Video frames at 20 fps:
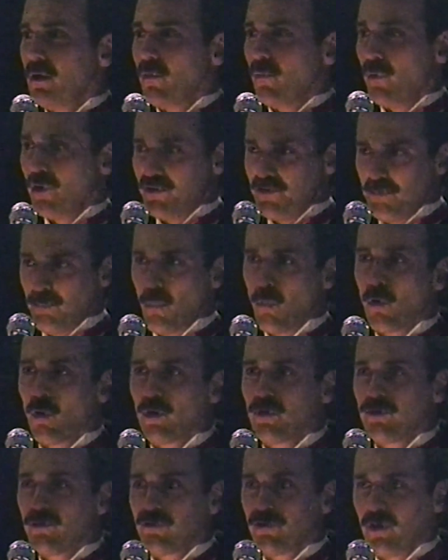what
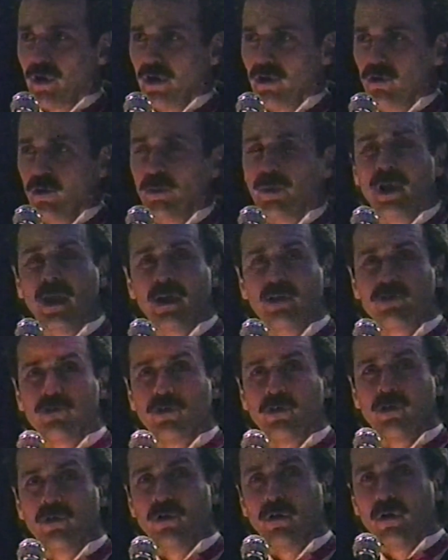sports and human
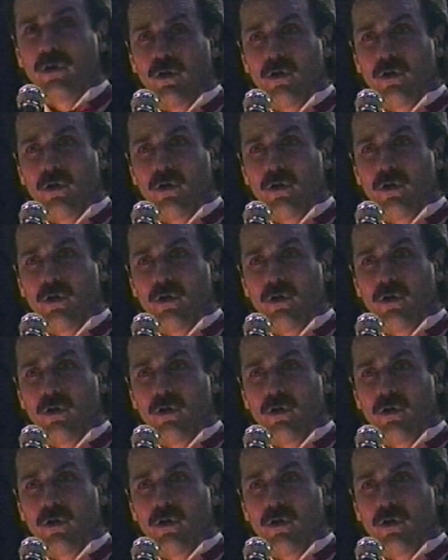nature